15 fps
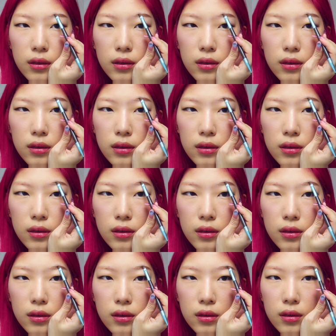
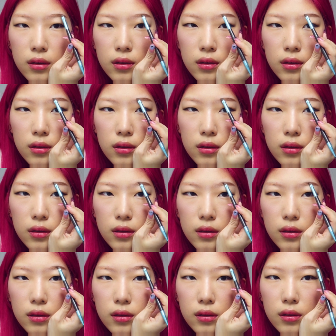
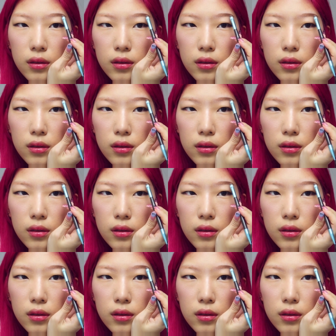(silence)